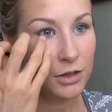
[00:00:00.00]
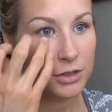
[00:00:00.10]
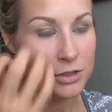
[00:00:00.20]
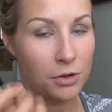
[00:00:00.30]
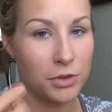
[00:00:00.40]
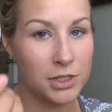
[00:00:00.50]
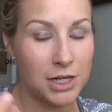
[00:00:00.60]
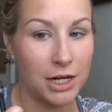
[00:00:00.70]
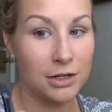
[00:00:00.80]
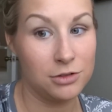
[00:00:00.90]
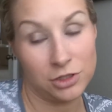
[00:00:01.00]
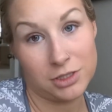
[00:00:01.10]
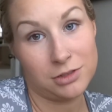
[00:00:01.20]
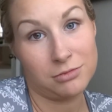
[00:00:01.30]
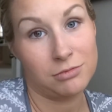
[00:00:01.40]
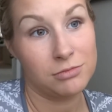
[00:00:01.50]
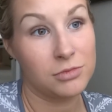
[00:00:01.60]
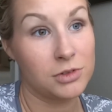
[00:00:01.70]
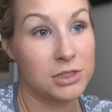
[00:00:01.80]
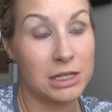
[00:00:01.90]
so this kind of just
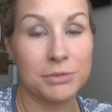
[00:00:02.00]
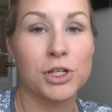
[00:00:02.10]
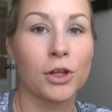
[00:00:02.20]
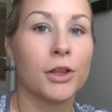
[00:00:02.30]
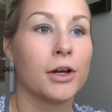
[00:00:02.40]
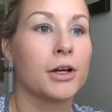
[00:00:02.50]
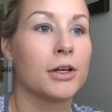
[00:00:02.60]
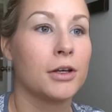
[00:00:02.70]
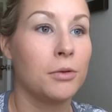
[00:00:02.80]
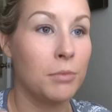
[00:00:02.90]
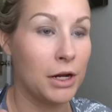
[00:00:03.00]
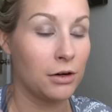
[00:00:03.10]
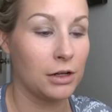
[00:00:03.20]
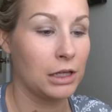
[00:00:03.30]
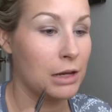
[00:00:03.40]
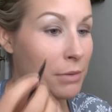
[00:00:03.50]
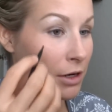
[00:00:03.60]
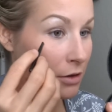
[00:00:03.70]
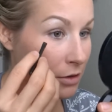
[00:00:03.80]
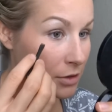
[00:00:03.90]
seems to look better and lay
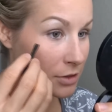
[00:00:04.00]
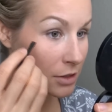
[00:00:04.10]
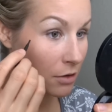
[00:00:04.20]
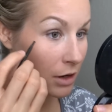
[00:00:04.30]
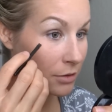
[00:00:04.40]
better. So